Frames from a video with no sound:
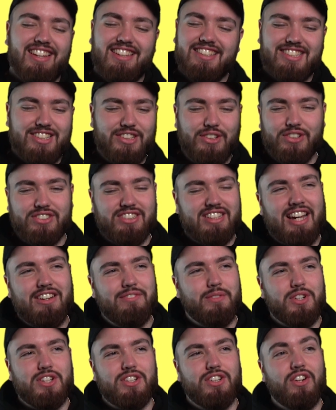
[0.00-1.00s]
Still doesn't
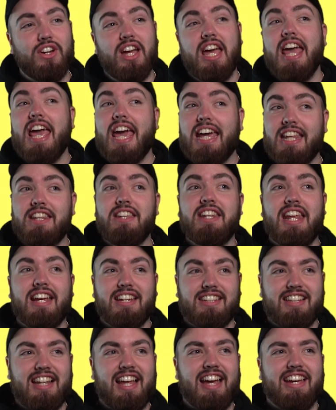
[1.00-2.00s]
have much luck. And then the
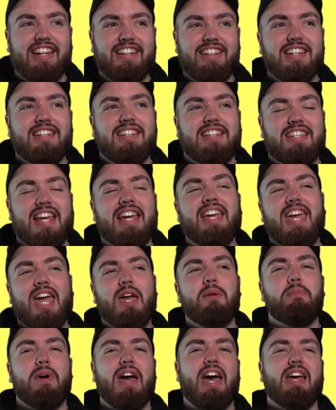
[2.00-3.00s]
next line, the
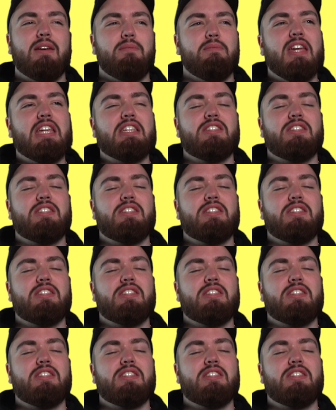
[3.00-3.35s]
10K bet.